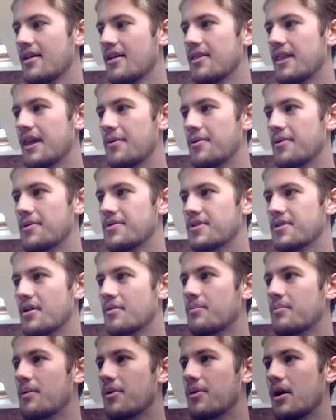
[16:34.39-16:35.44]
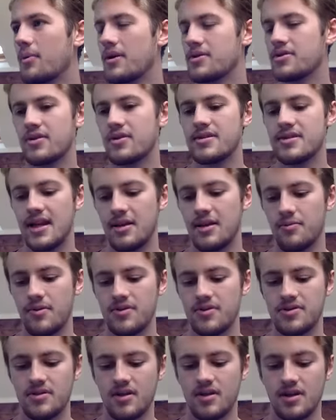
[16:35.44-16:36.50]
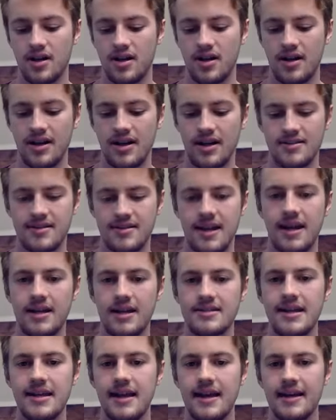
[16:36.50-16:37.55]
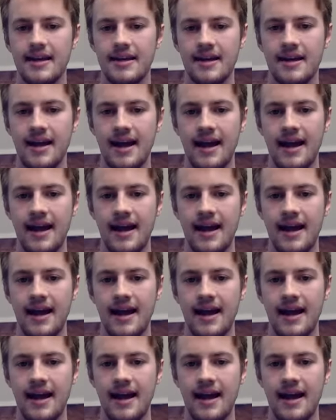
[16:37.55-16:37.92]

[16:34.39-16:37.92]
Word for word: I remember I went on a date with a guy in second year,